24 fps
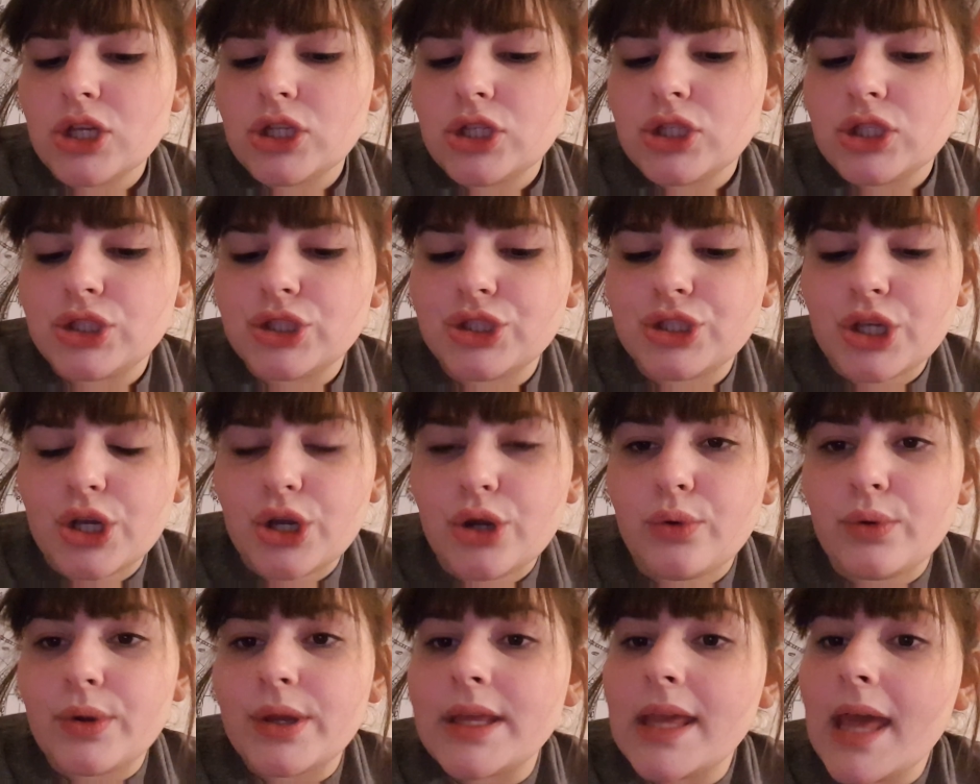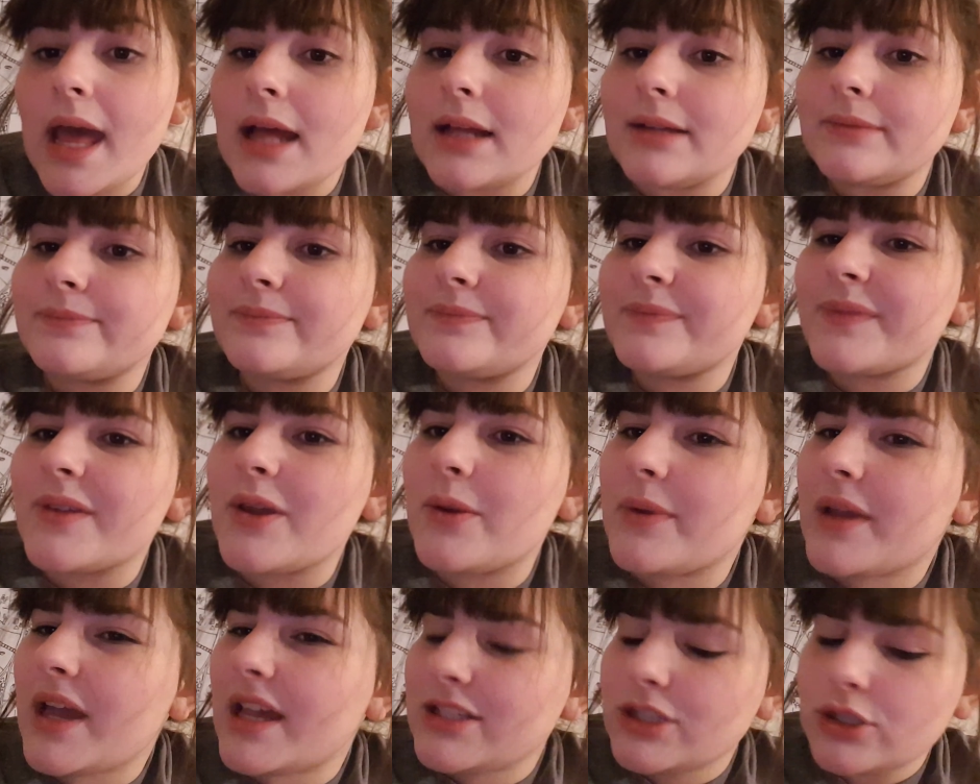So yeah, hope
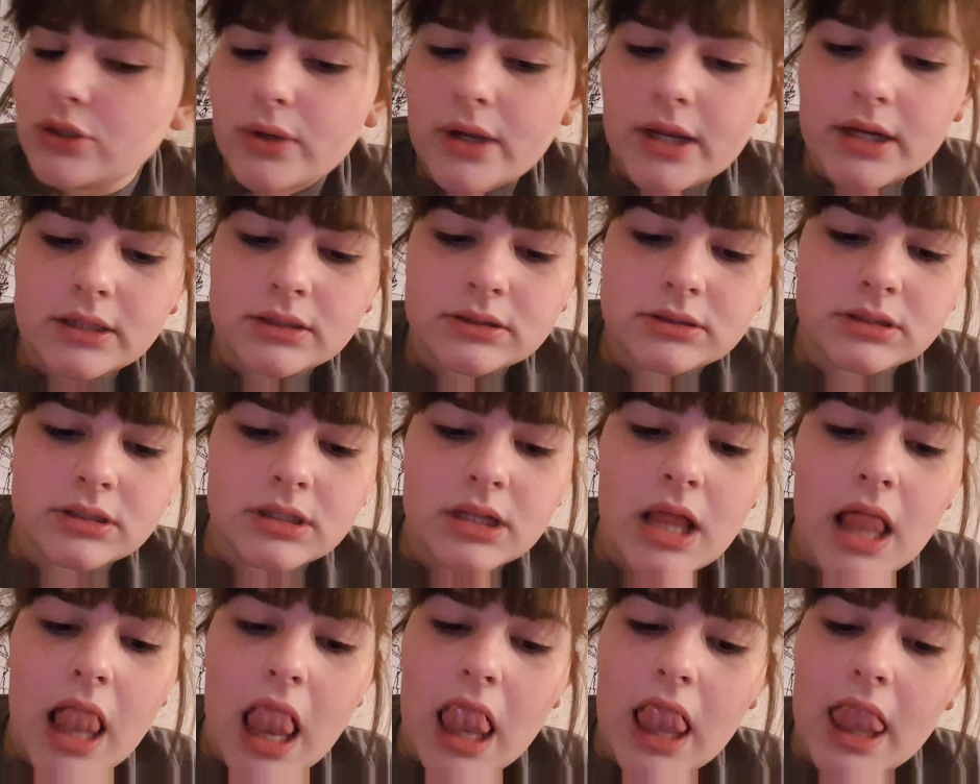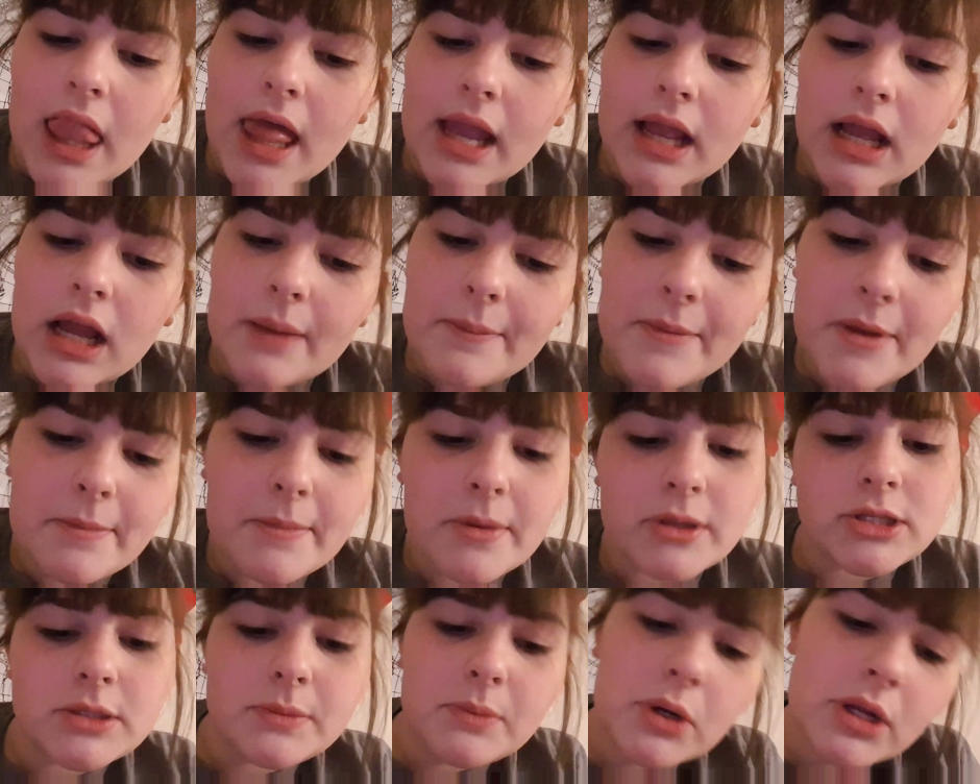you guys enjoyed. Like, comment,
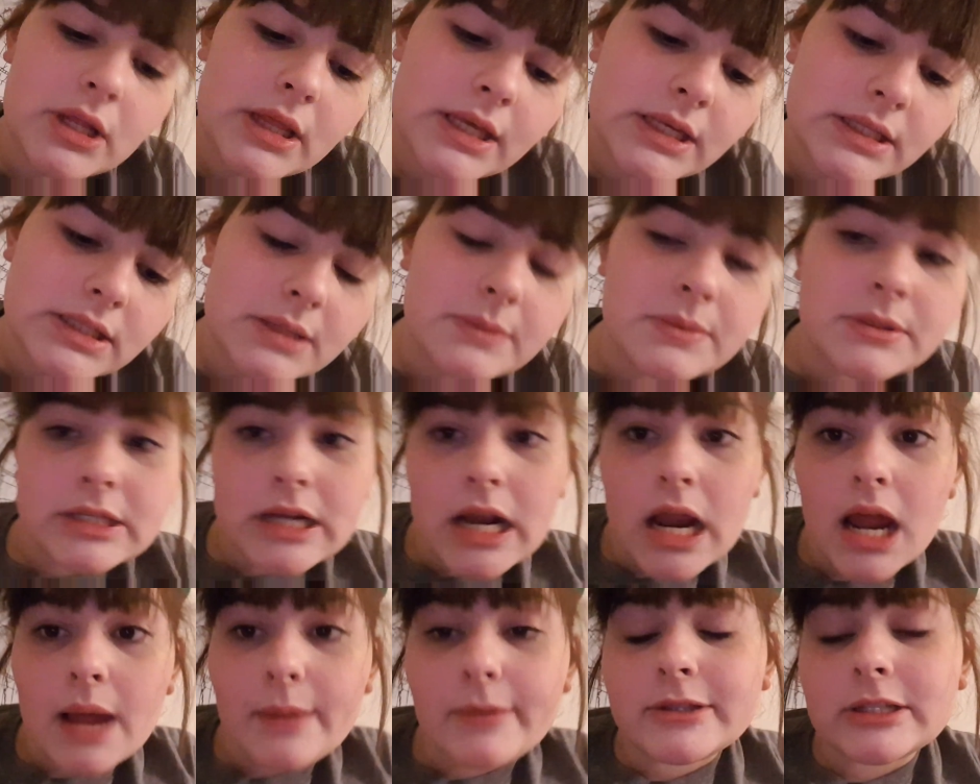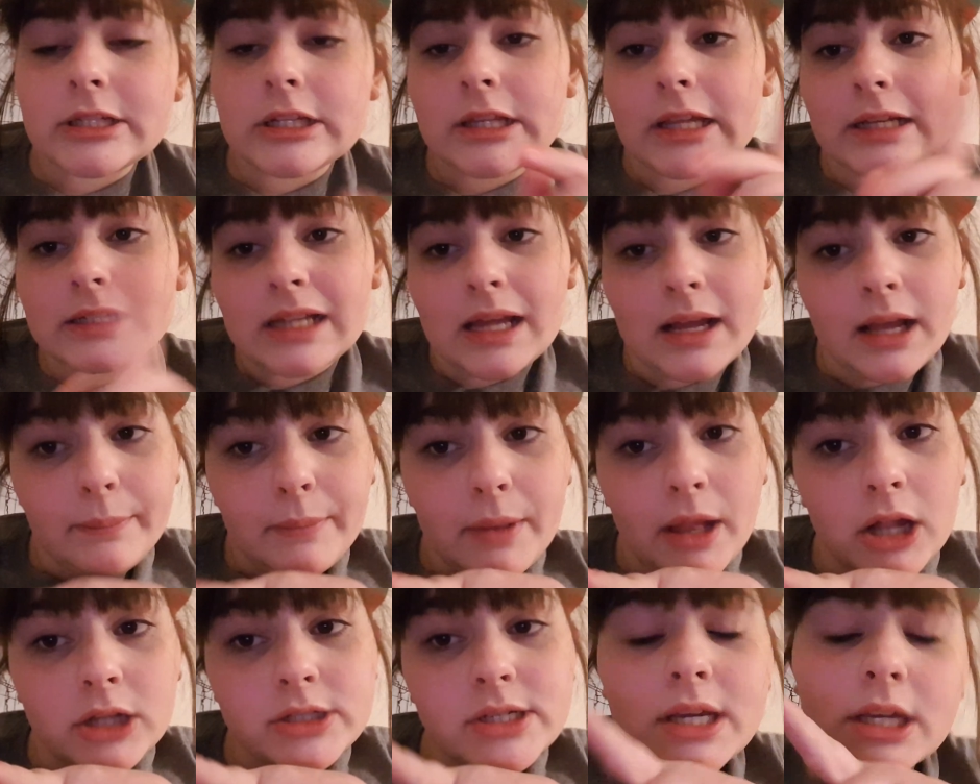most importantly, subscribe. Also click that
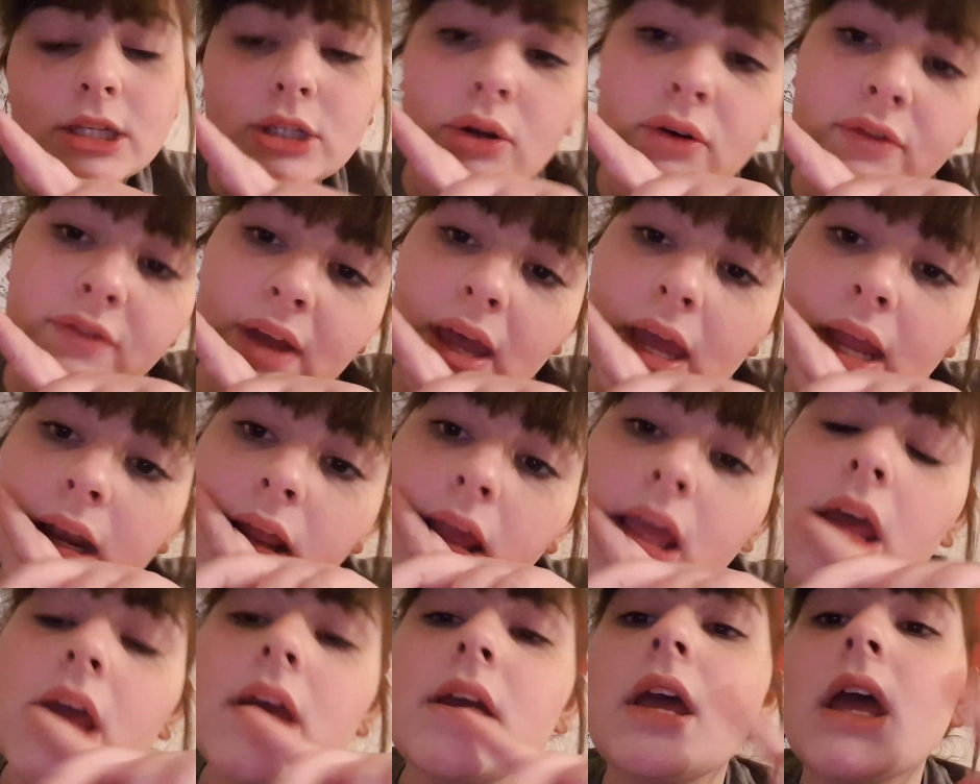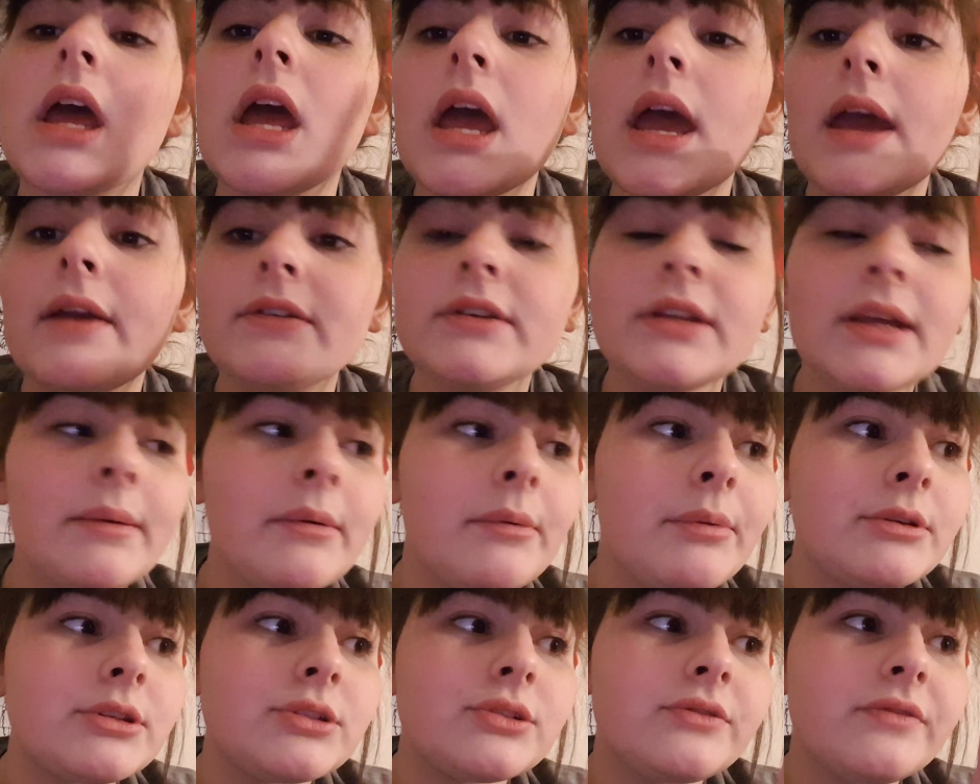bell to get notified every time I
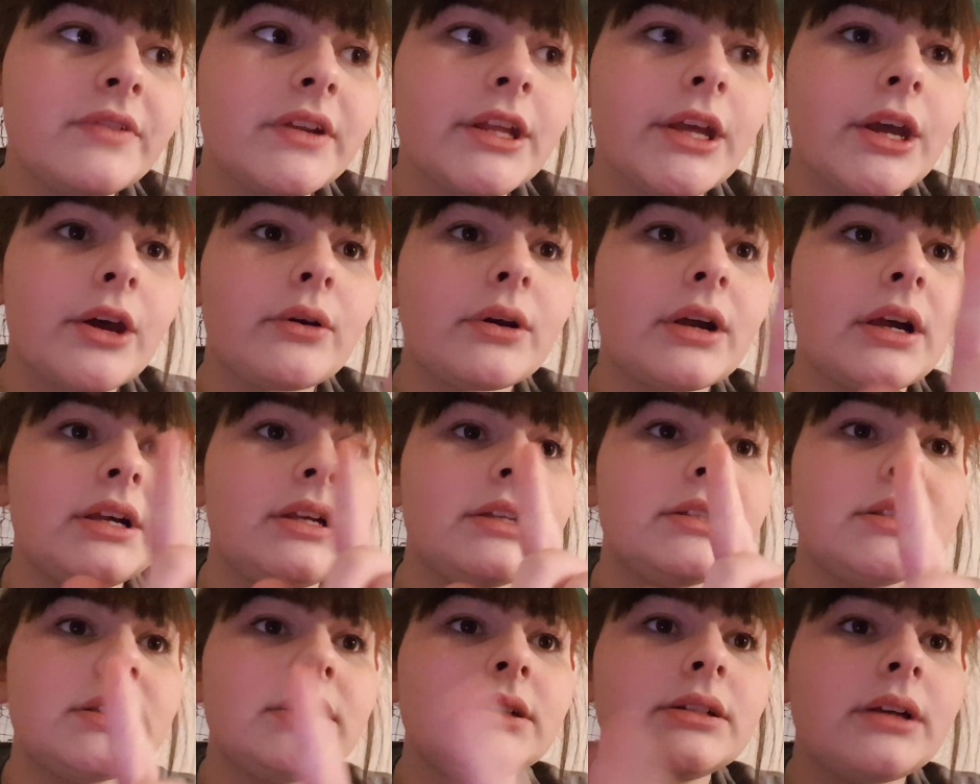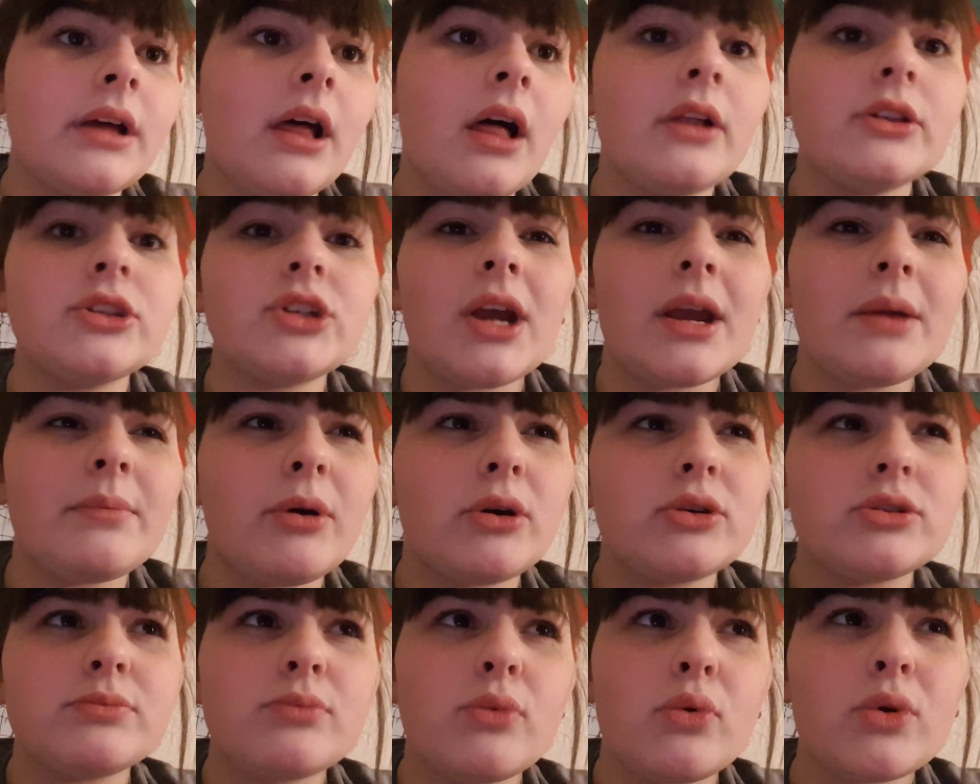post a new video, because I'll try and
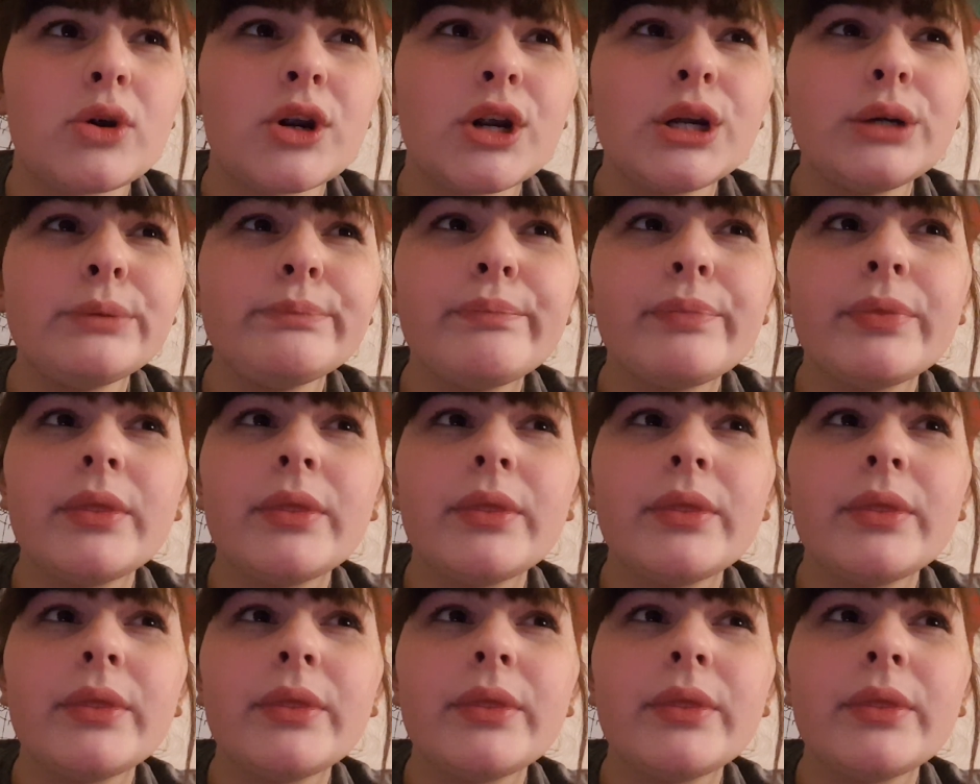post more.